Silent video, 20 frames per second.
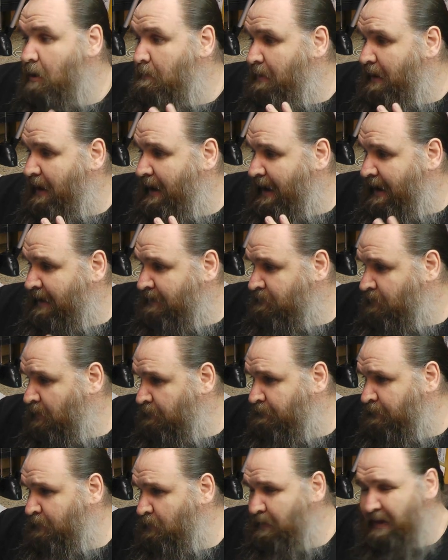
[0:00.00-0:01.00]
But as I
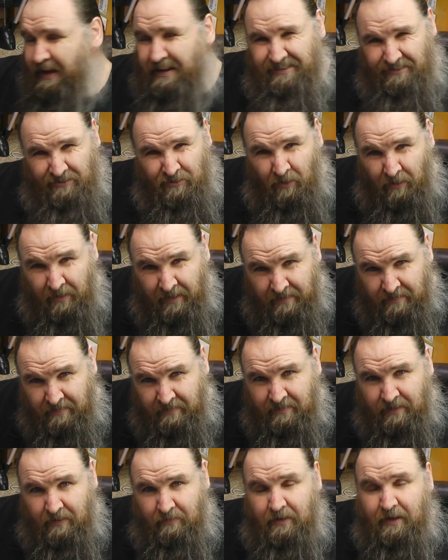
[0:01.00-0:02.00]
feel that is not
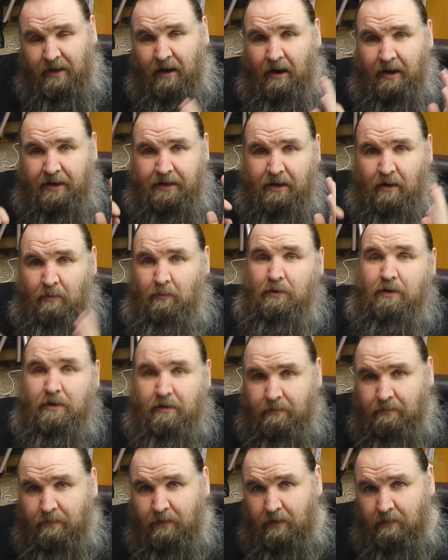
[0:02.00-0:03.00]
necessary, I don't want to
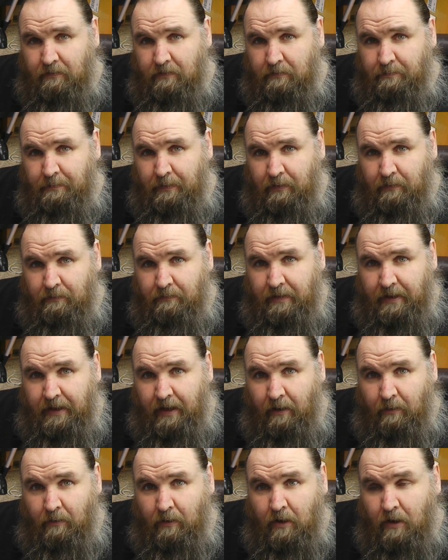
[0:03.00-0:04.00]
confuse this build
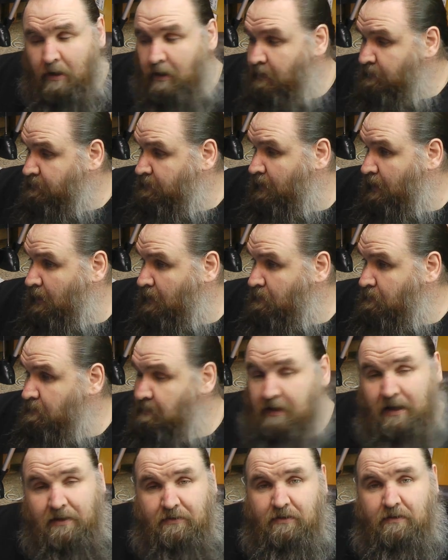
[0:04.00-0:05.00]
video. So
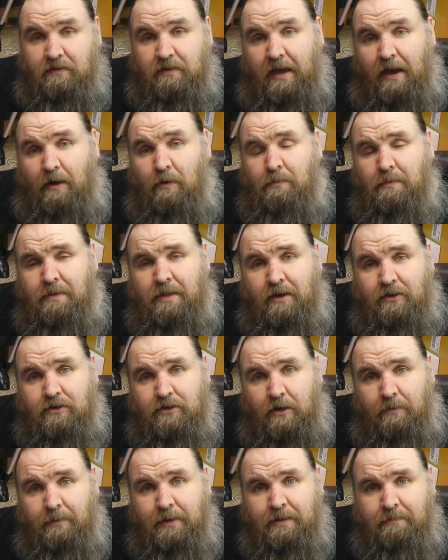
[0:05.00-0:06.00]
let's just get on with it,
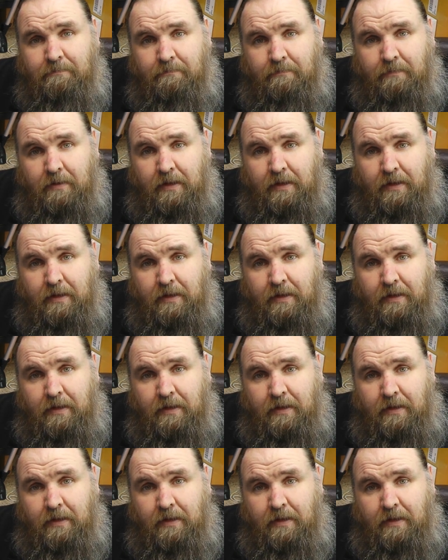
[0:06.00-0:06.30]
shall we?